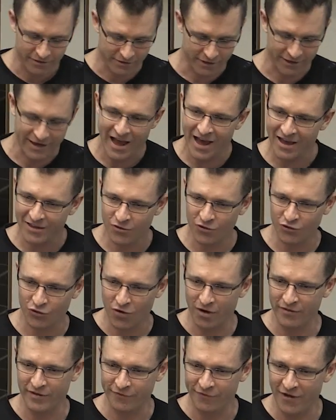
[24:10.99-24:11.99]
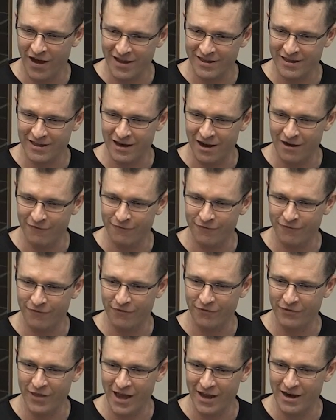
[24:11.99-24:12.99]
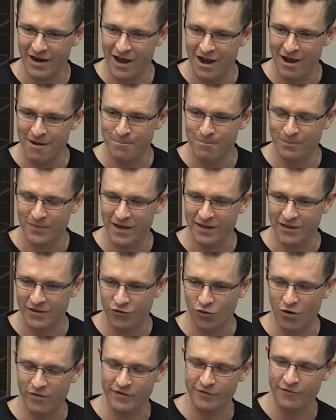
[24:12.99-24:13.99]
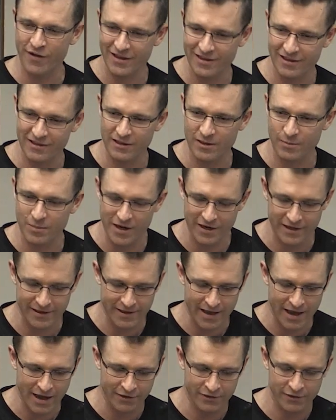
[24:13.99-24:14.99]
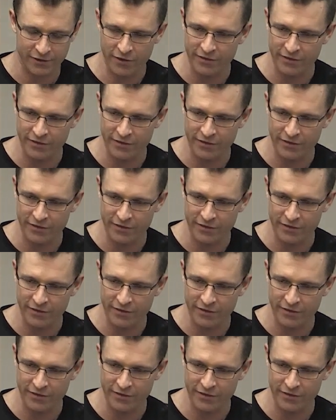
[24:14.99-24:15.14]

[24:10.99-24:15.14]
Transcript: the car's not driving fast enough that it's driving faster than the speed of sound.